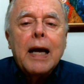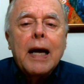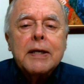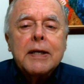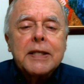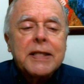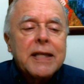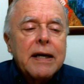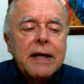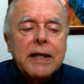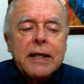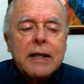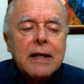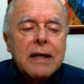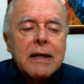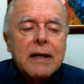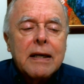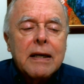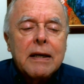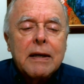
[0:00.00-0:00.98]
started
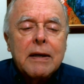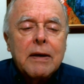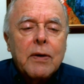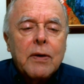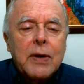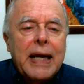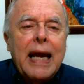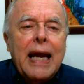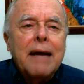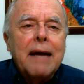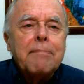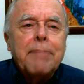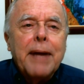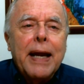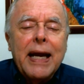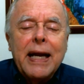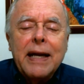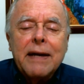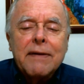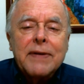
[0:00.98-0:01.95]
a little
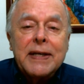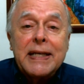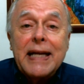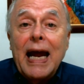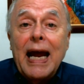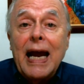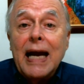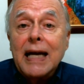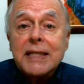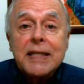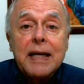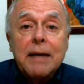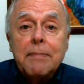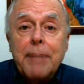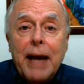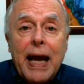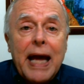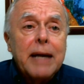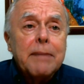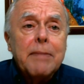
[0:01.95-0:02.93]
campaign of attacks
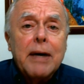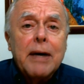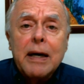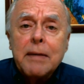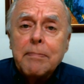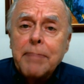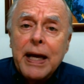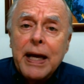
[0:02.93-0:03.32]
on Panama and